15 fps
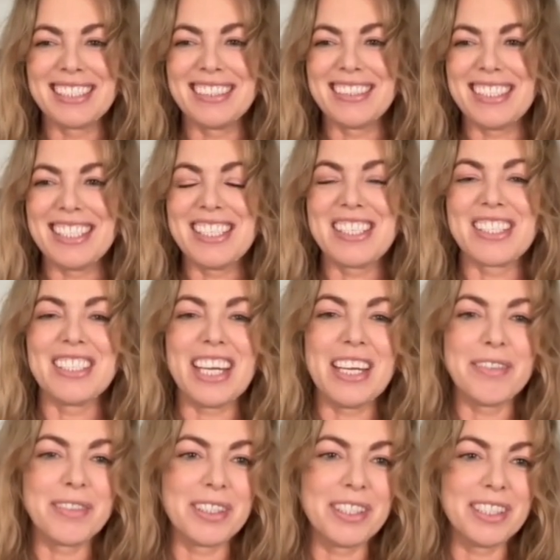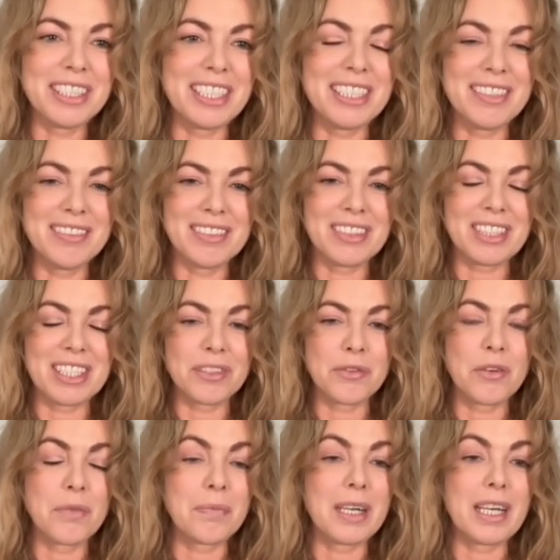teacher ever. He
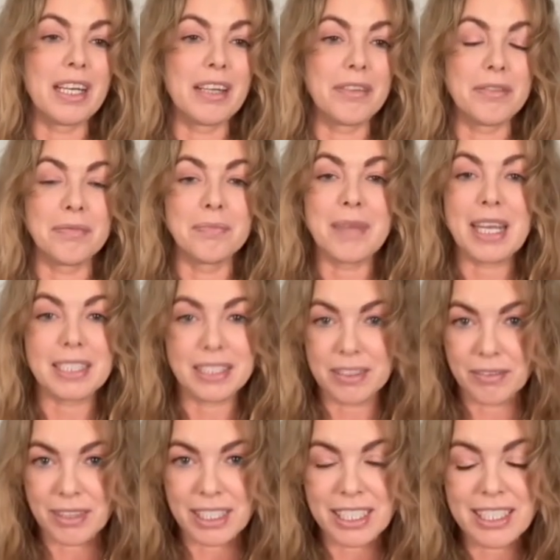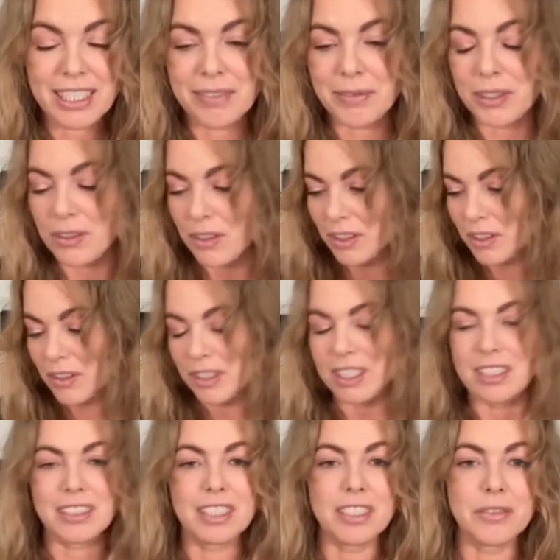transformed my life massively. I'm not going to go
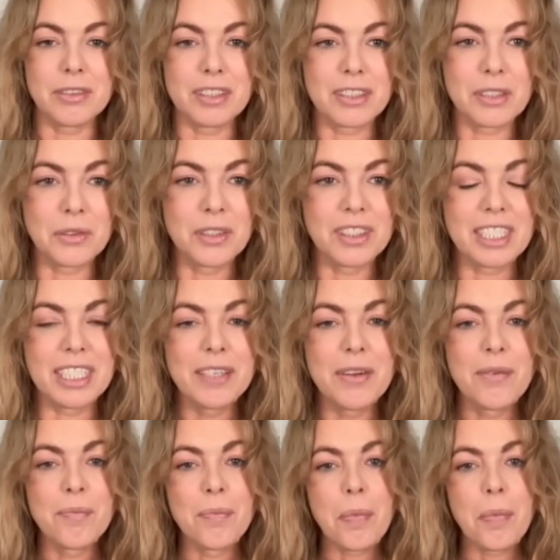into a different story.